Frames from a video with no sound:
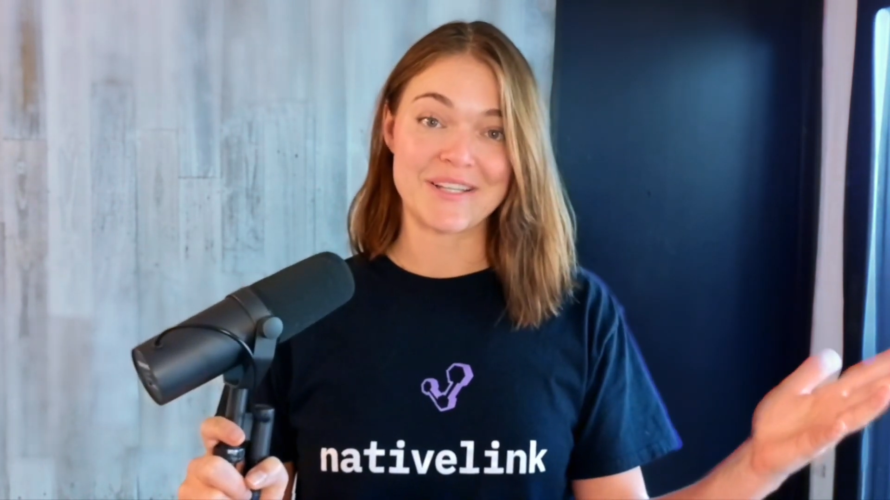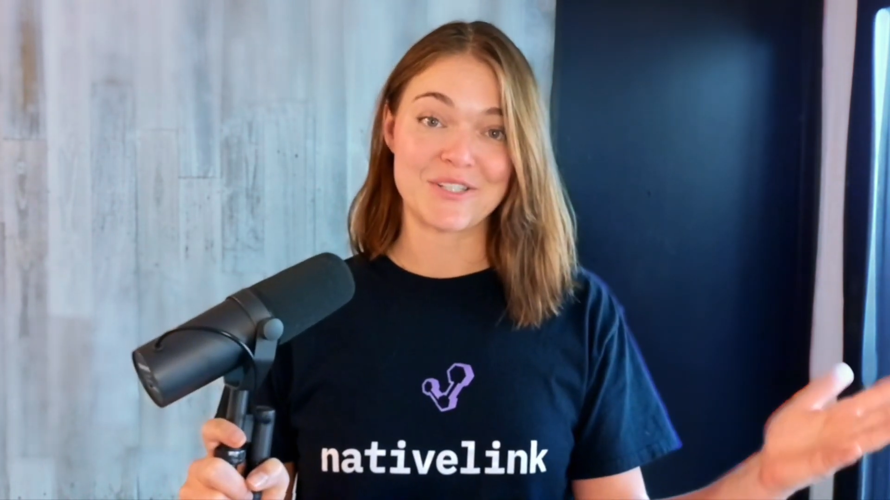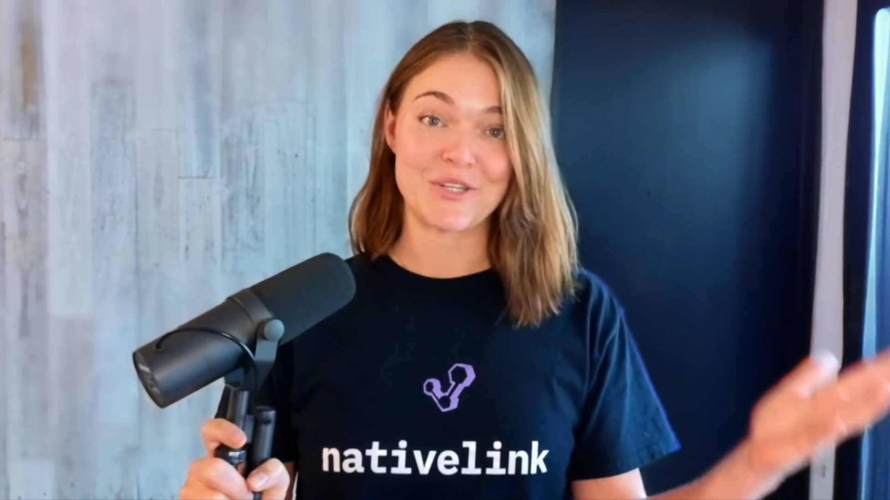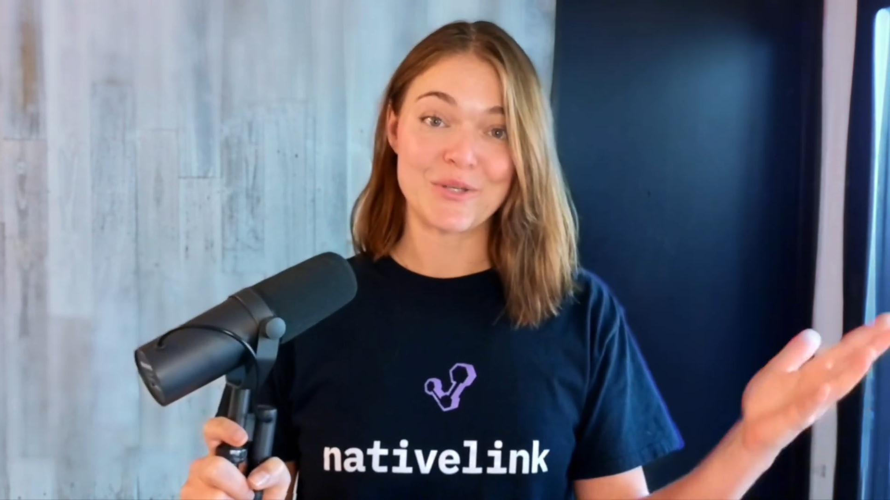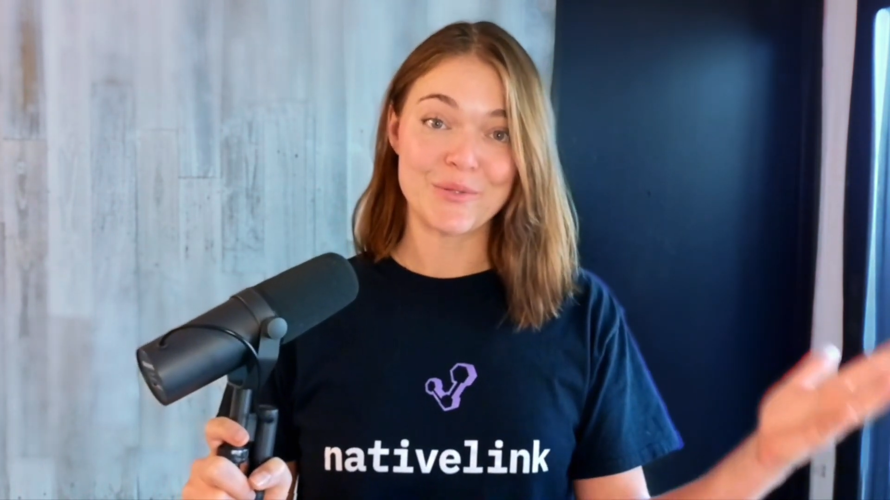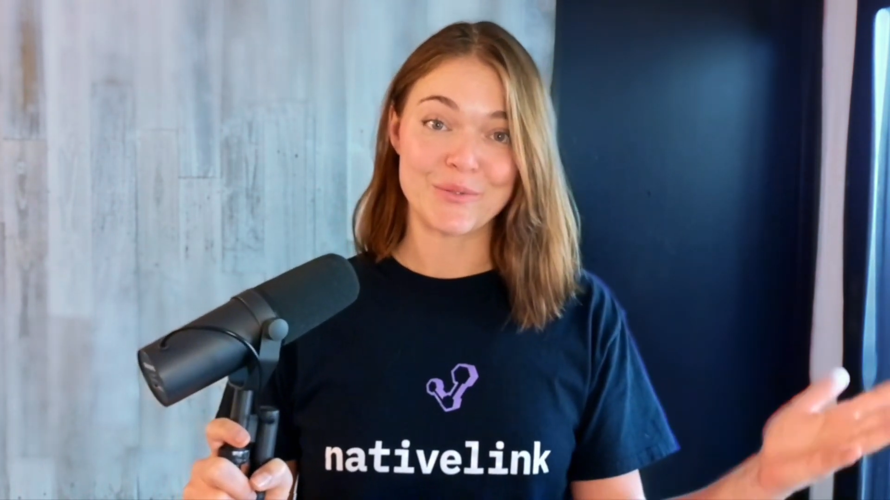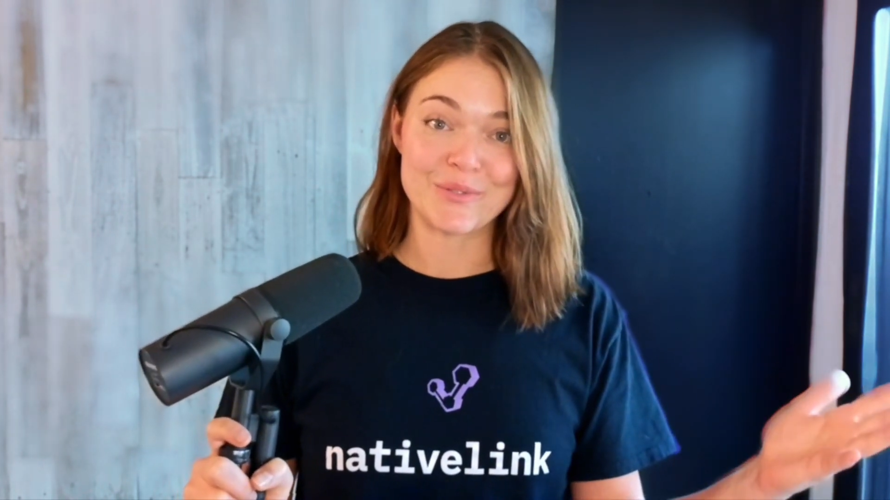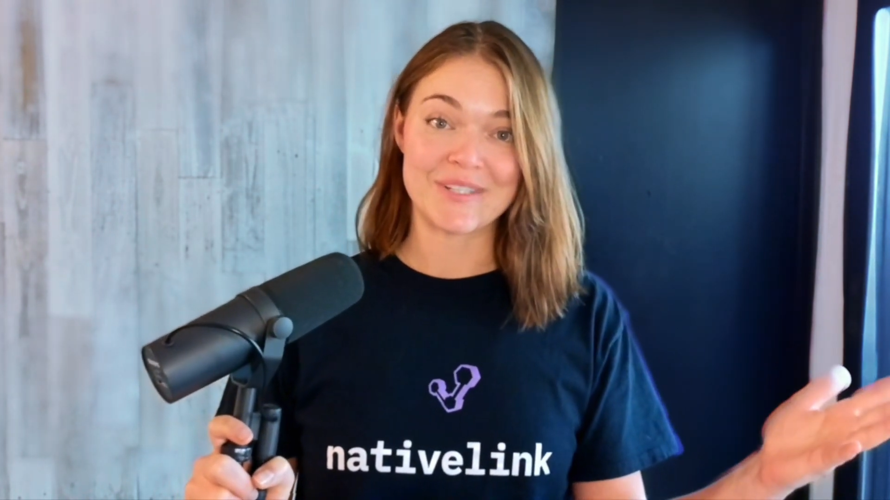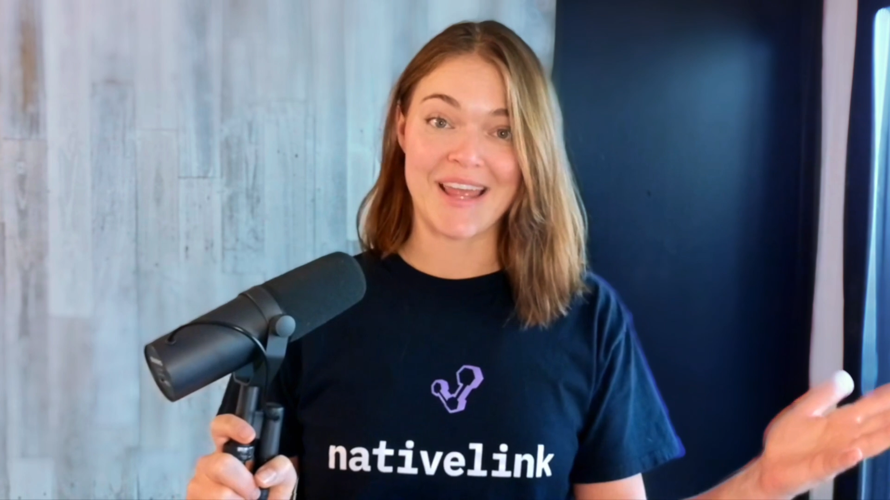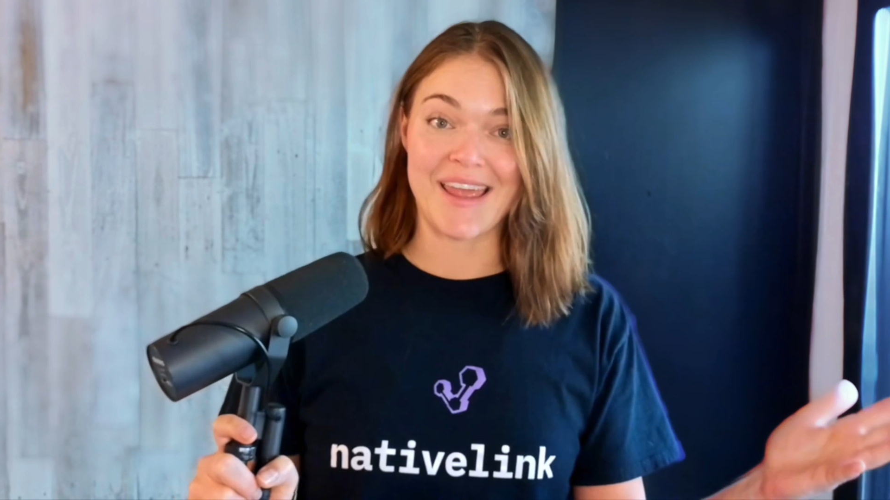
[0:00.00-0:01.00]
is
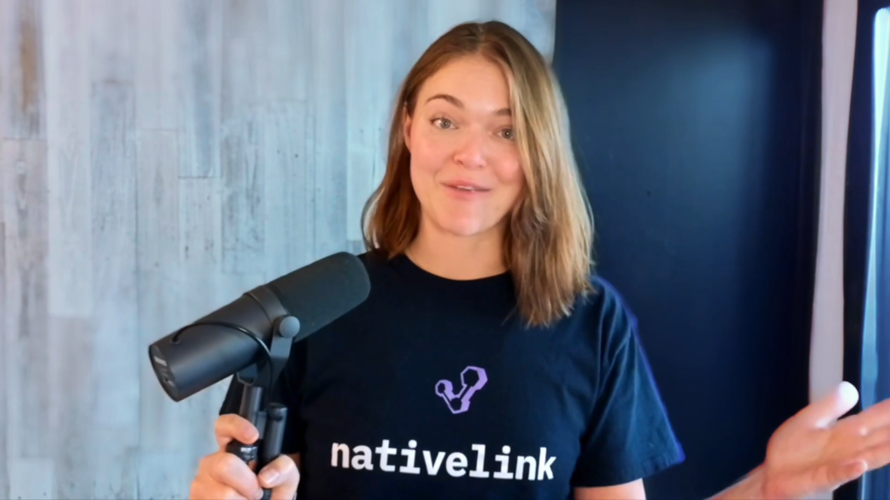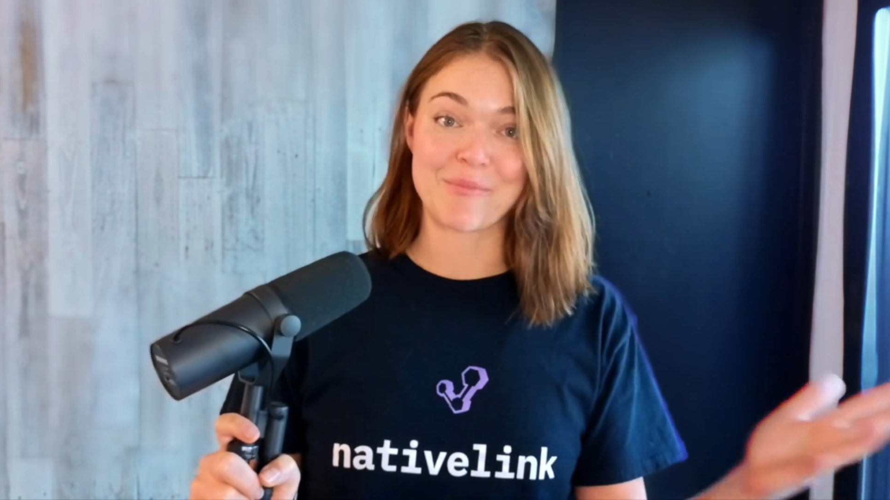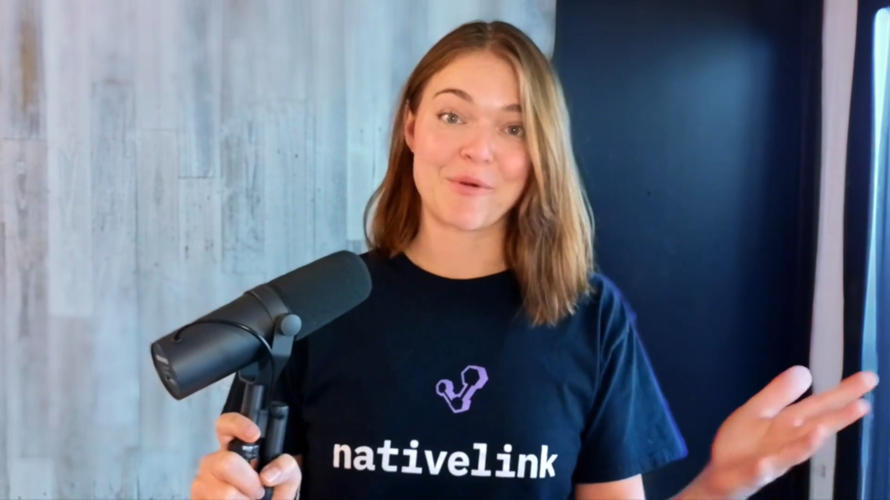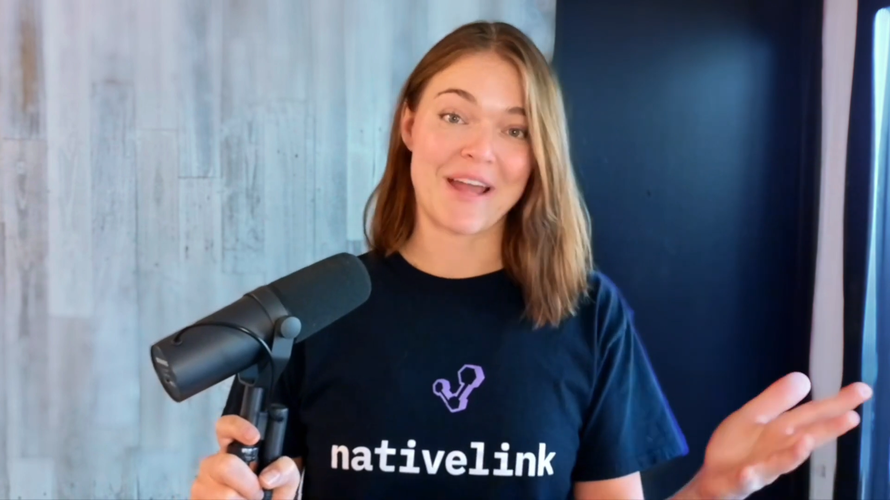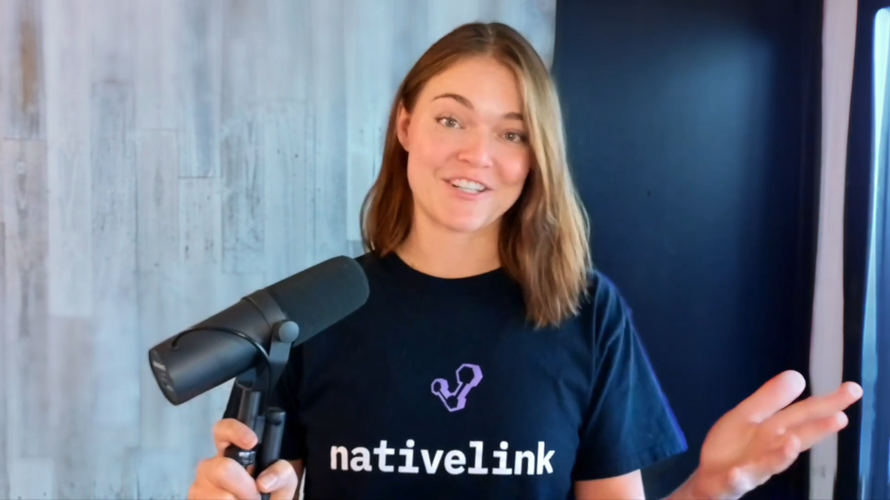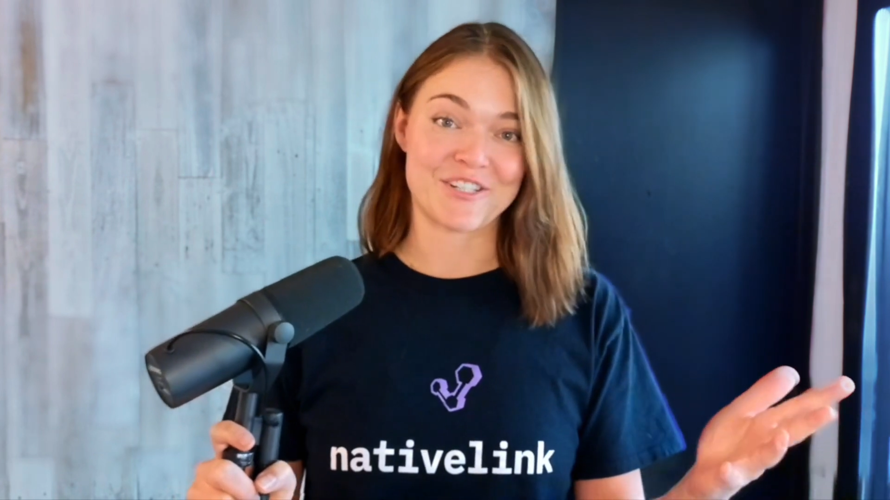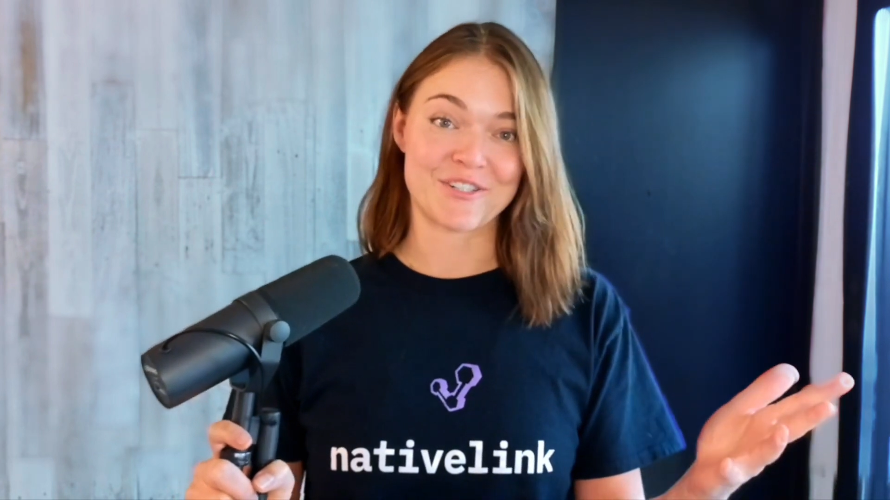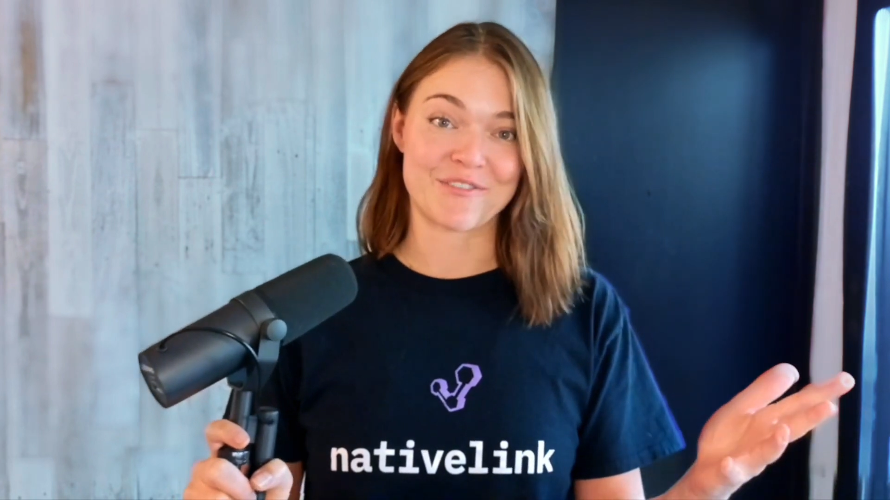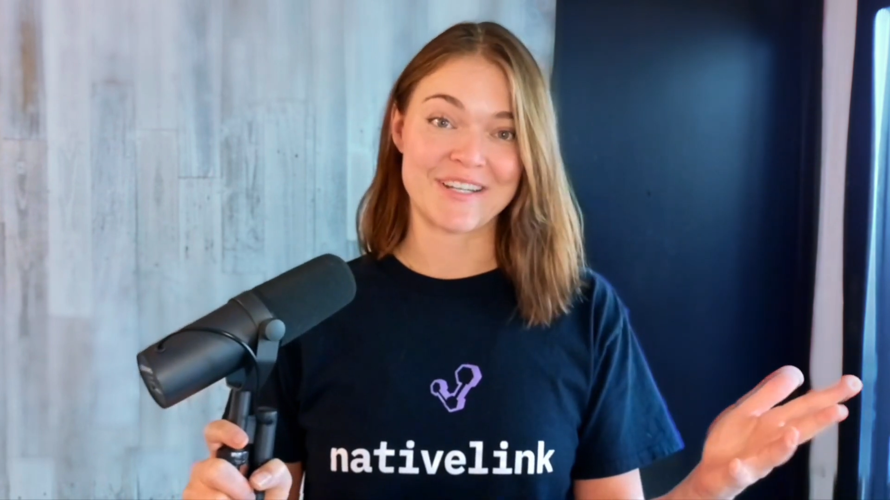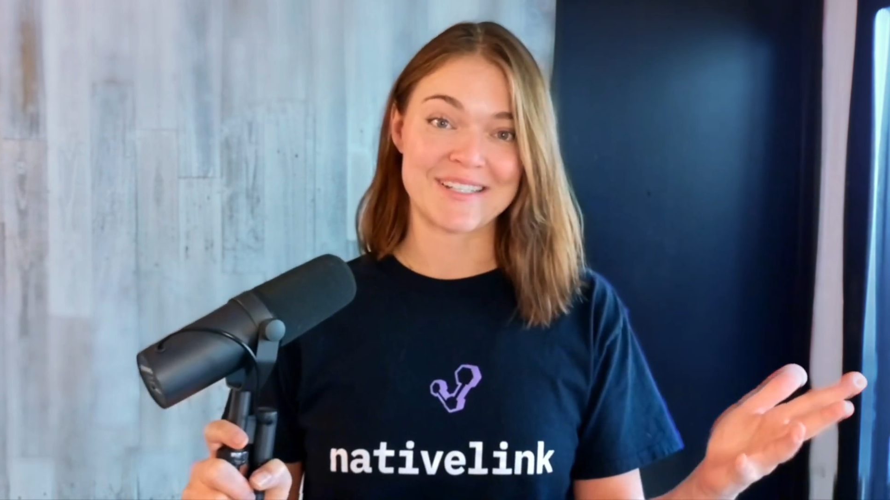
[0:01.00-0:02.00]
use a remote caching
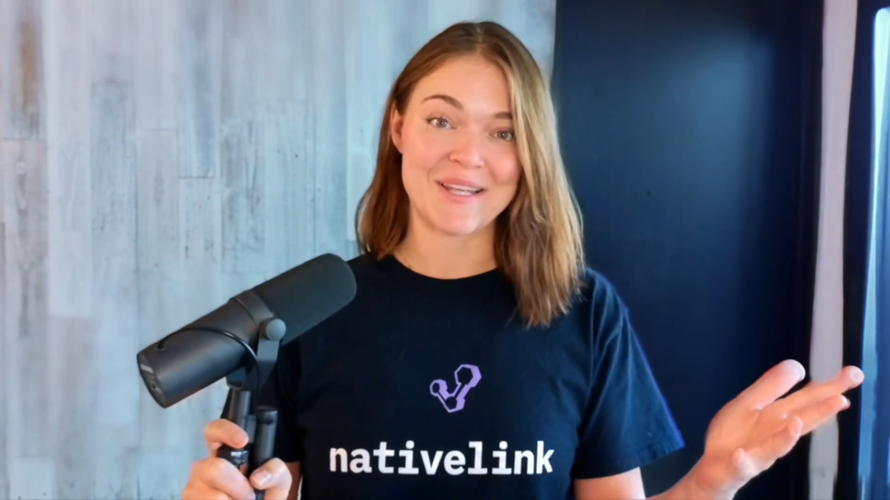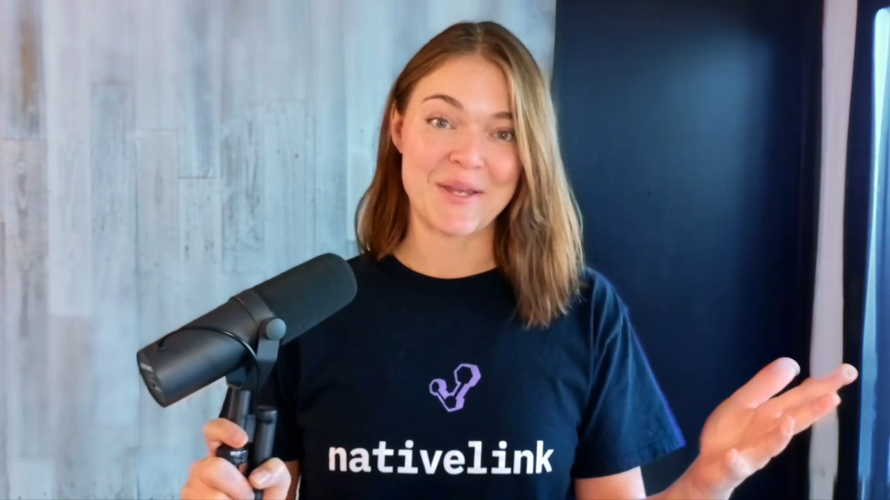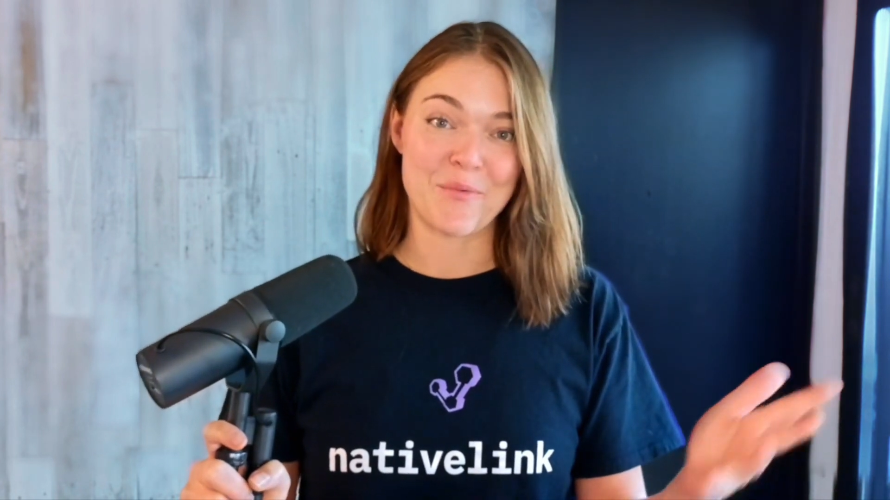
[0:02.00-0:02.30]
service